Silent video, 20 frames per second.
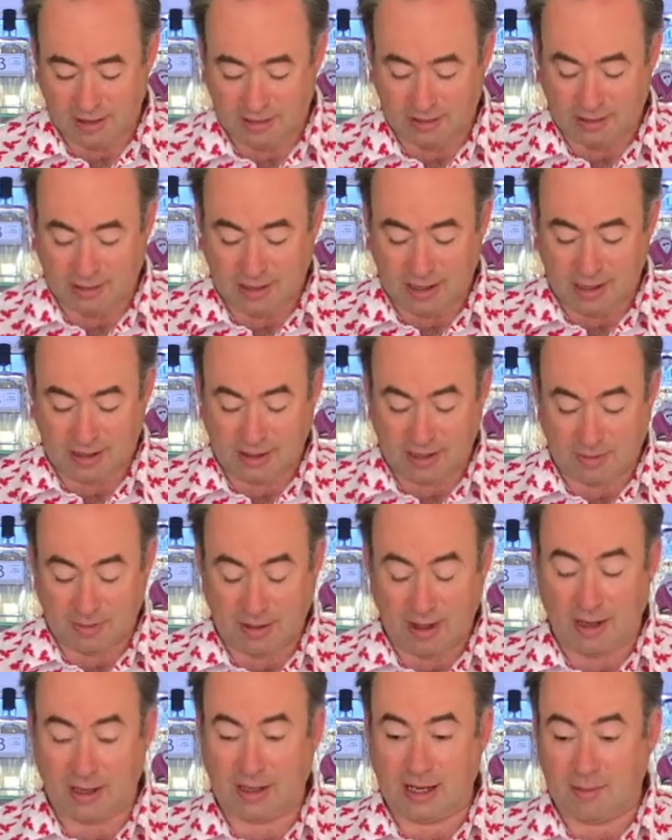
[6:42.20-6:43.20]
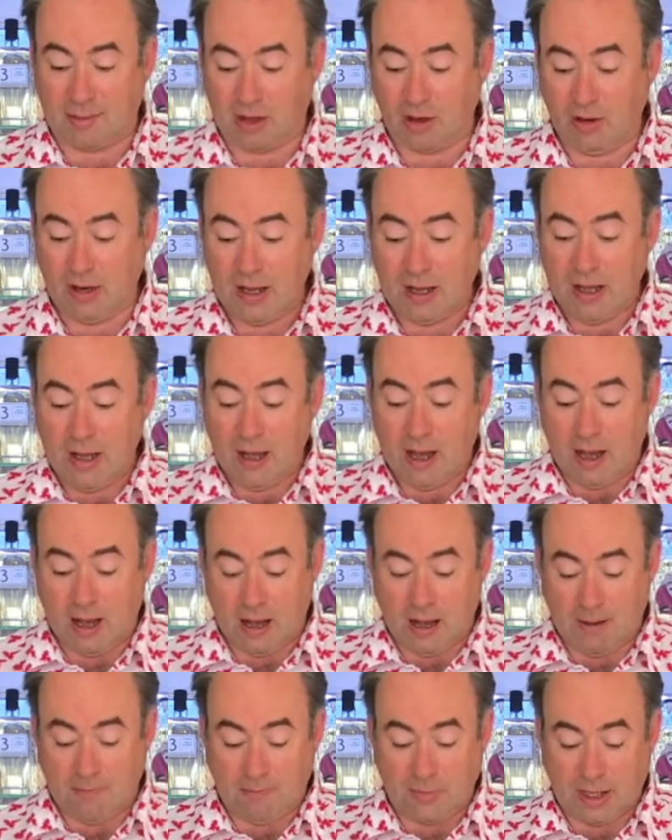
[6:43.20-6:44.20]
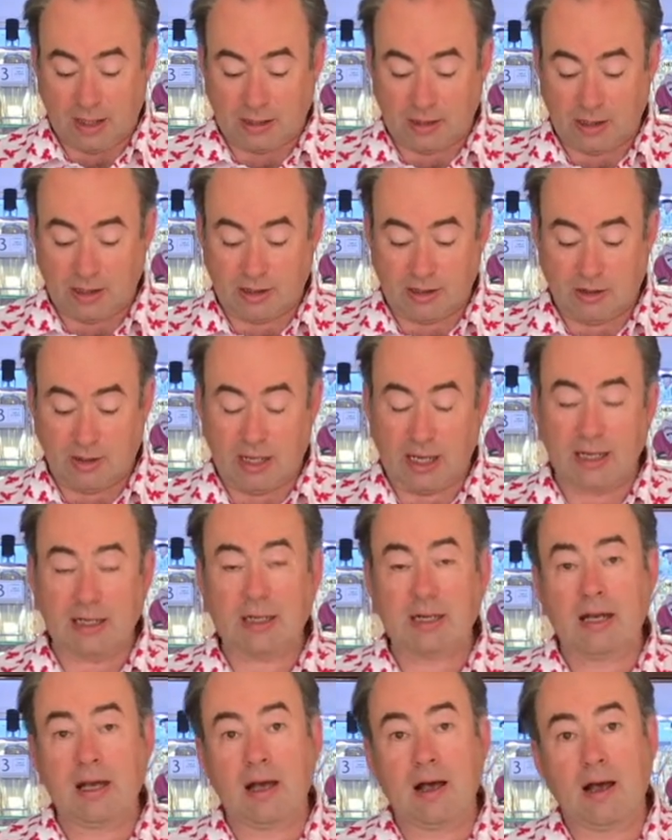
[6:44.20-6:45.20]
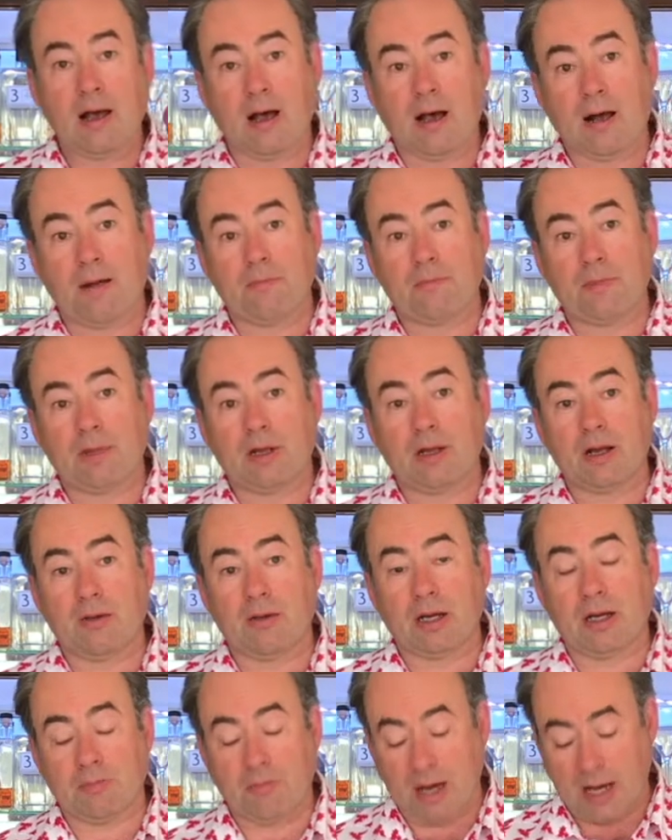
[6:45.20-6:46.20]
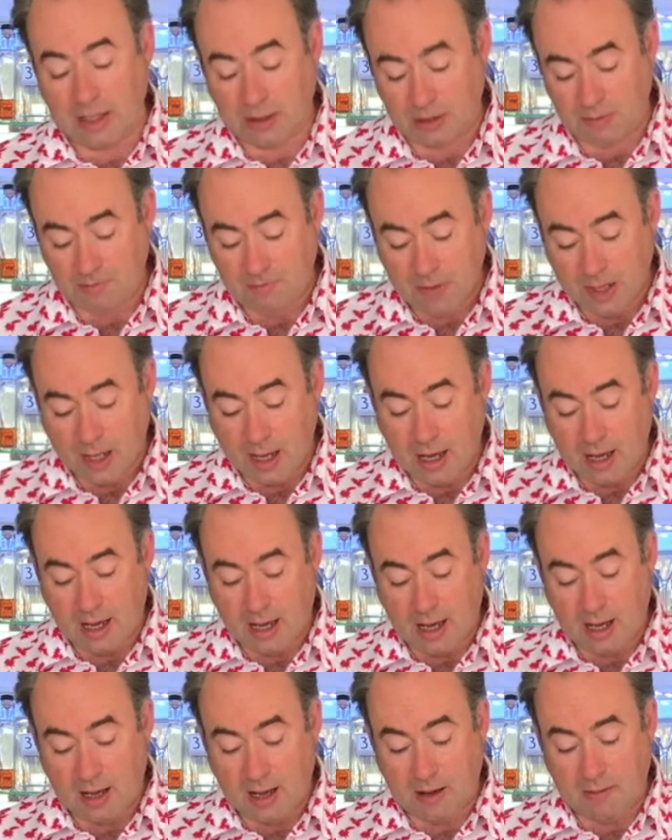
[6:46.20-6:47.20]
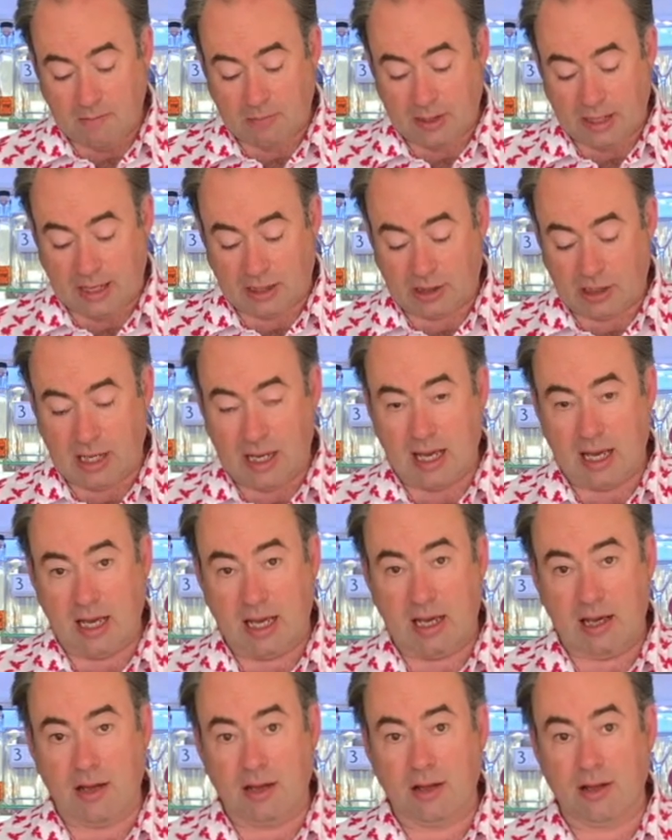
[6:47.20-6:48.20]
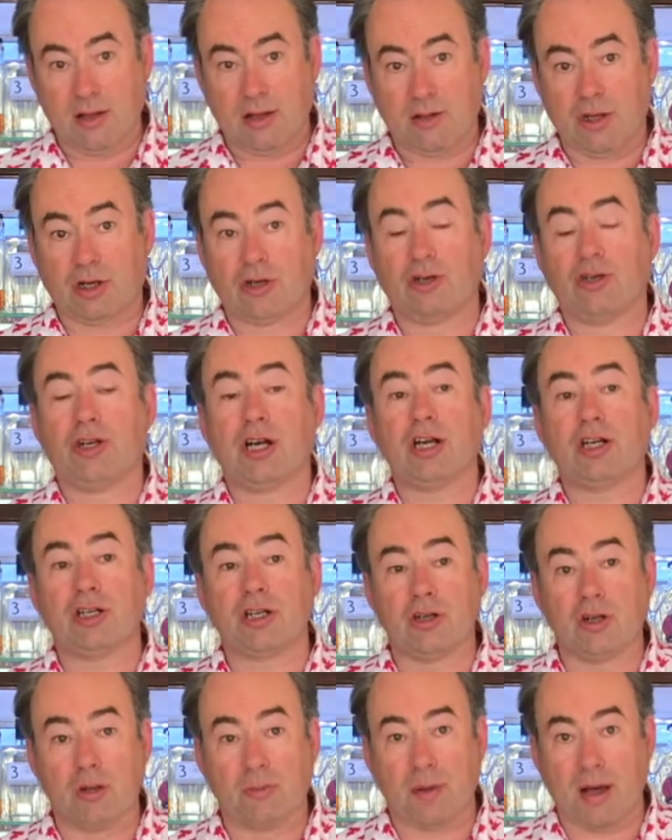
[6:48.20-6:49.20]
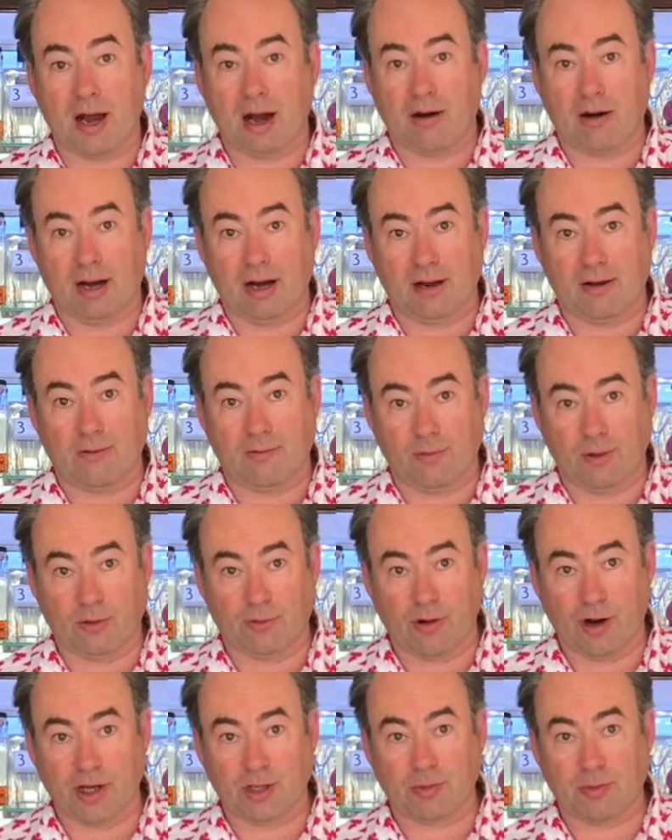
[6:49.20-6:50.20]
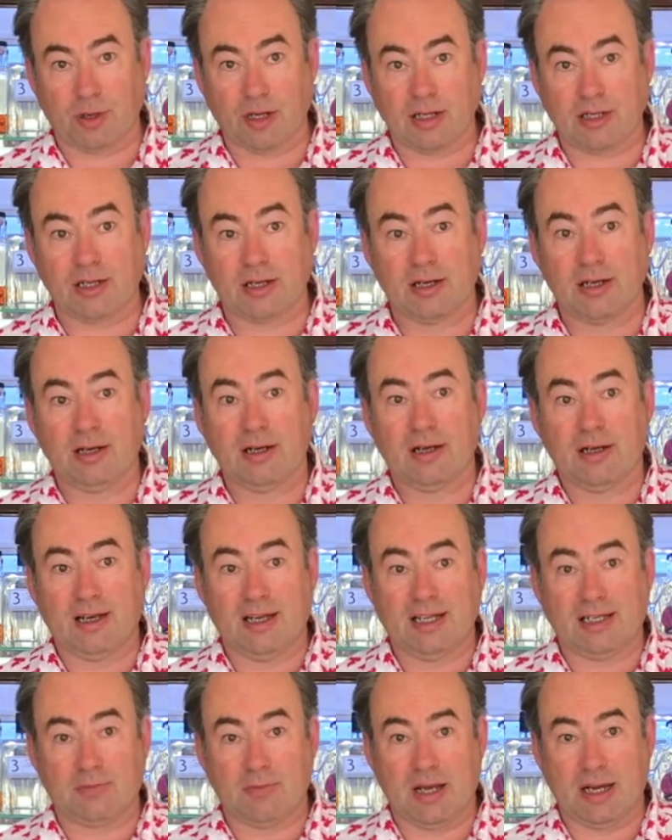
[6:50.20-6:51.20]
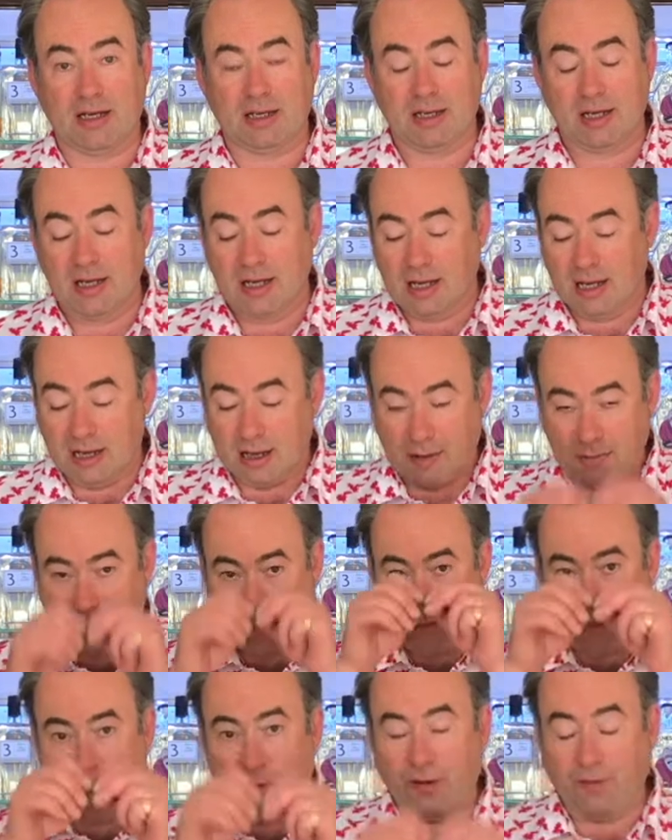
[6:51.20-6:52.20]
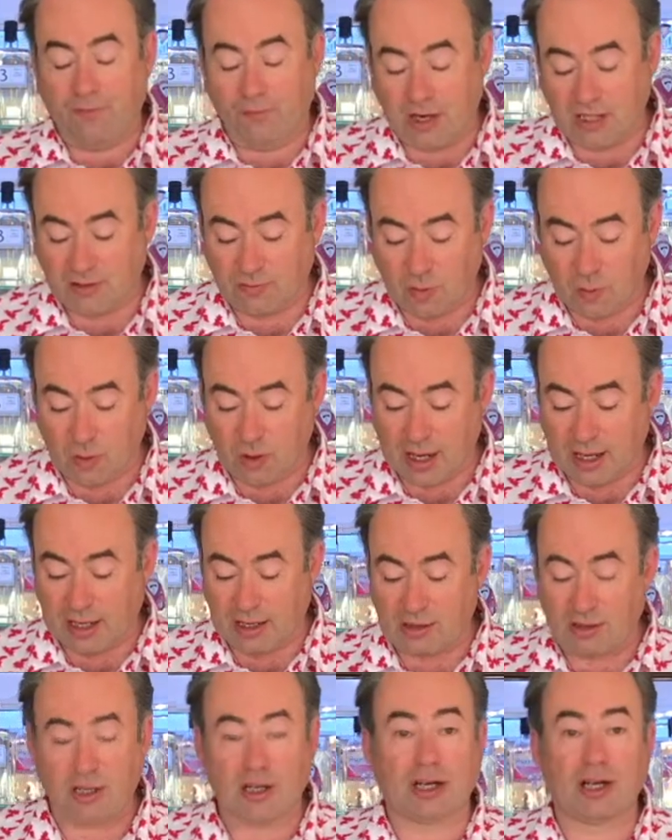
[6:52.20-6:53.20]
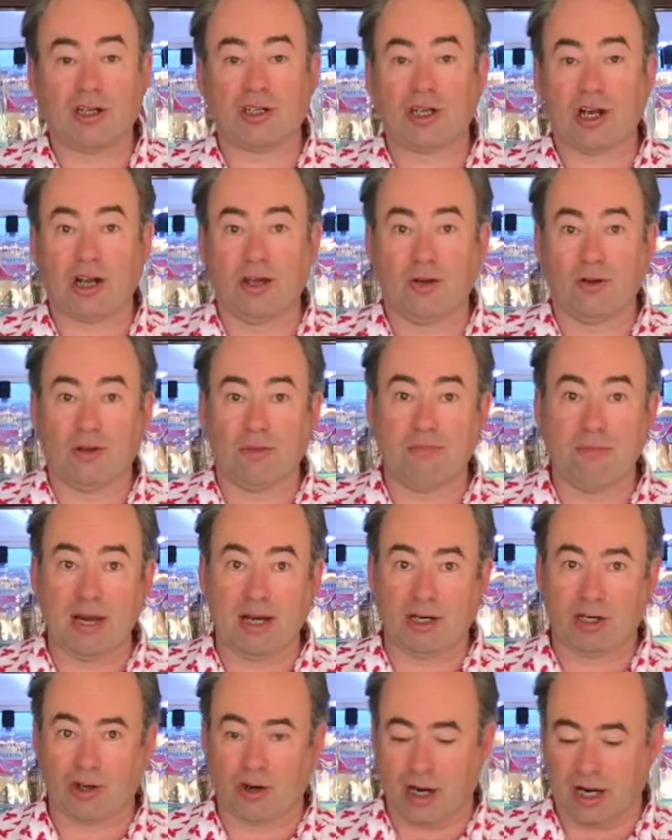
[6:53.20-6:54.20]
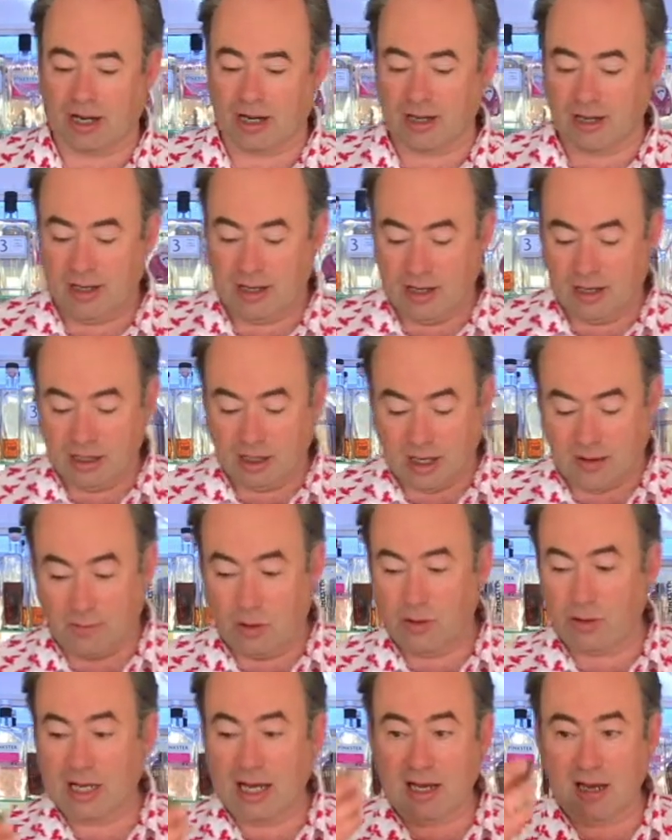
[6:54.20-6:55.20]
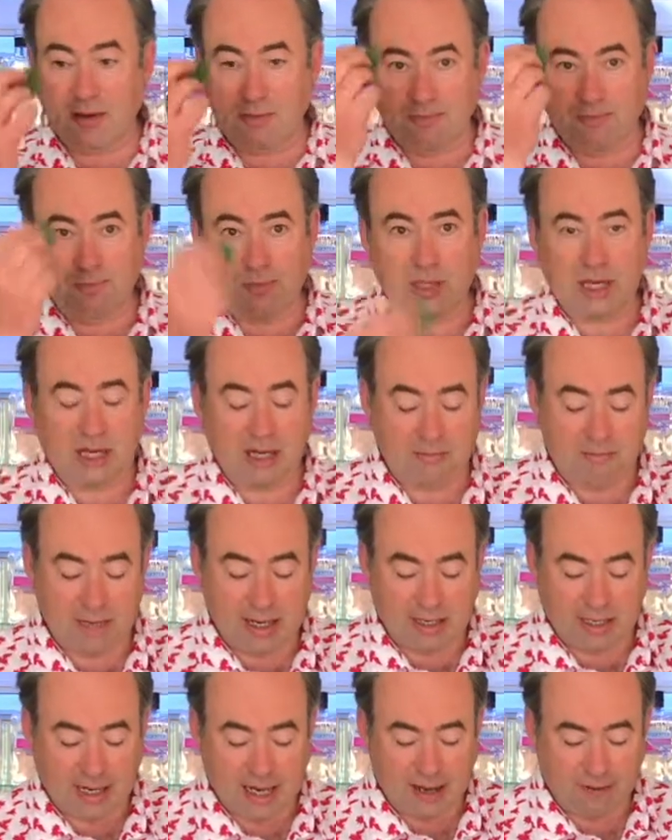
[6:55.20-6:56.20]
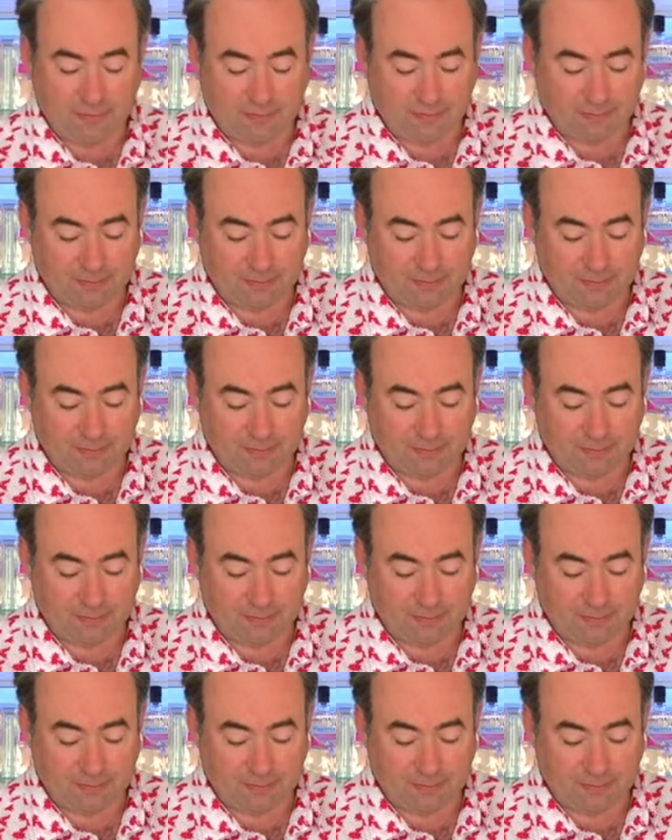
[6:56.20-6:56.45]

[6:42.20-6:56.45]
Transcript: I came along and started doing it. Nobody had paired them, but actually the traditional pairing with raspberries is mint. But first of all, what I'm going to do is I'm going to show you the mint trick. So if you take a mint leaf,